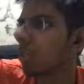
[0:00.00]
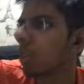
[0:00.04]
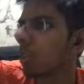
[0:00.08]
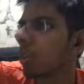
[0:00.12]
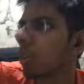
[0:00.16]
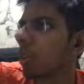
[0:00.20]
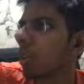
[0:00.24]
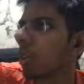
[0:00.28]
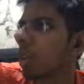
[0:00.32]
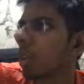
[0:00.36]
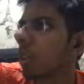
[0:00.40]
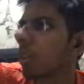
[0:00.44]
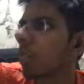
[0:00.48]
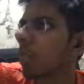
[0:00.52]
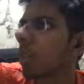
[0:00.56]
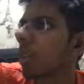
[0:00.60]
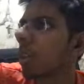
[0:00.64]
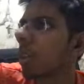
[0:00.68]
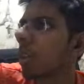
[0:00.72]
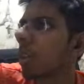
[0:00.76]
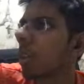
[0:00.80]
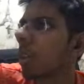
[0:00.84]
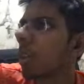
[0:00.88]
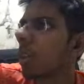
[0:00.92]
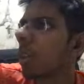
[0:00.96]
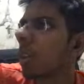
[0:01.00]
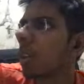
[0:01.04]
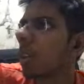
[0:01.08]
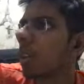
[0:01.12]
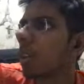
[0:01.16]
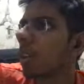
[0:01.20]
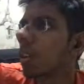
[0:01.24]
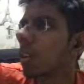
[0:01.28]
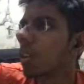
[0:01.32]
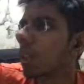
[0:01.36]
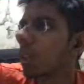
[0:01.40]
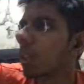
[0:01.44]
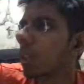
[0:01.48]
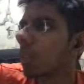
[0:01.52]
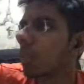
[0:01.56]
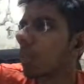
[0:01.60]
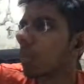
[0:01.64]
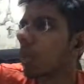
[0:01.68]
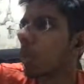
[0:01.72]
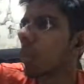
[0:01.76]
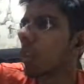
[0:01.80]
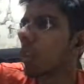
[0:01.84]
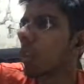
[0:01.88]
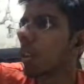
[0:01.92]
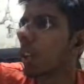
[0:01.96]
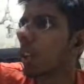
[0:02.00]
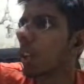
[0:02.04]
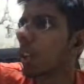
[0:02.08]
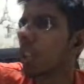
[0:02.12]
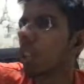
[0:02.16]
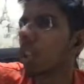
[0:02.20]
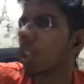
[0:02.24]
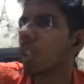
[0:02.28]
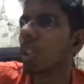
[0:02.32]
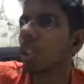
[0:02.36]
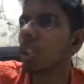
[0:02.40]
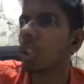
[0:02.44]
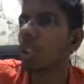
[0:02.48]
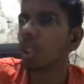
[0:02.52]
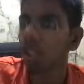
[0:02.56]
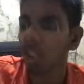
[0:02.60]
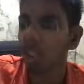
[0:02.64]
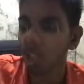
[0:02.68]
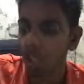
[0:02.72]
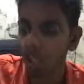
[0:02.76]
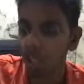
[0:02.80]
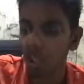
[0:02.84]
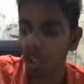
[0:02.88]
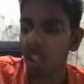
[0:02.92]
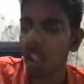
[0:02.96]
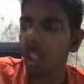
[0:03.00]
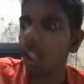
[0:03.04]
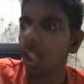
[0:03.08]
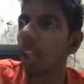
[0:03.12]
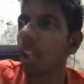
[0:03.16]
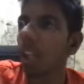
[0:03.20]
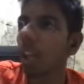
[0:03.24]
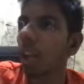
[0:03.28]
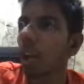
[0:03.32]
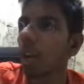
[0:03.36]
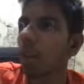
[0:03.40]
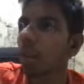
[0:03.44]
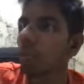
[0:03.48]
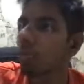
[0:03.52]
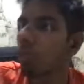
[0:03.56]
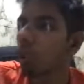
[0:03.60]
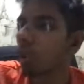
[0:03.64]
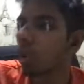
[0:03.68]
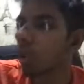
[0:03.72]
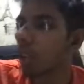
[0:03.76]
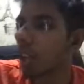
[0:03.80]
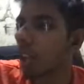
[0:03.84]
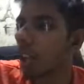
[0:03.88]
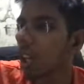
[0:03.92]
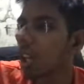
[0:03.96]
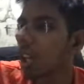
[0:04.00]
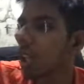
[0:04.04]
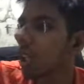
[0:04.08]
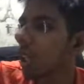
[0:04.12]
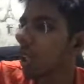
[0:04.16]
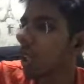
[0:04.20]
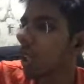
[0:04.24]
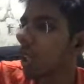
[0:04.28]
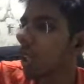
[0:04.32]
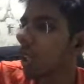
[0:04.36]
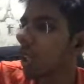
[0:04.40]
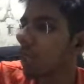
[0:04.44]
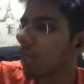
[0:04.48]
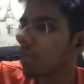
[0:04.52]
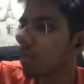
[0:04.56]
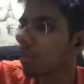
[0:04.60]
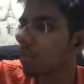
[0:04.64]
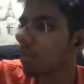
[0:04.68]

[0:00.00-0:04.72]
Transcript: more game. Nothing more than that. Just single out more game.